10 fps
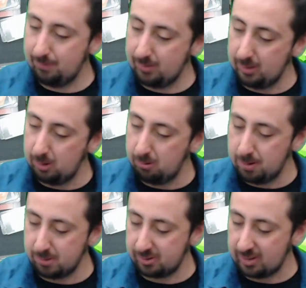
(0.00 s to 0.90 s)
the low
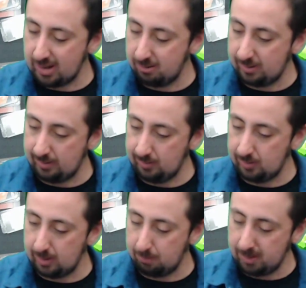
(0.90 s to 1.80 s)
numbers out, so
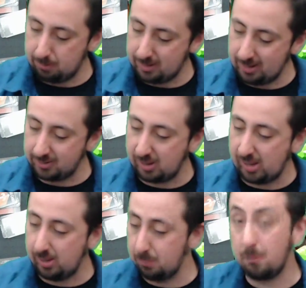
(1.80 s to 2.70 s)
that we can potentially
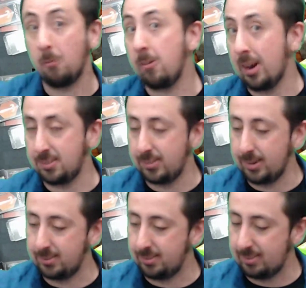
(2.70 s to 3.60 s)
kill it before it has a
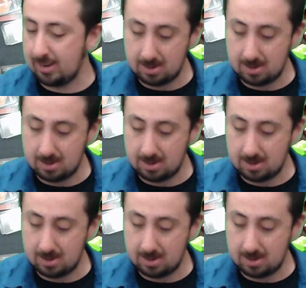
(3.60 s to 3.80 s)
chance to attack.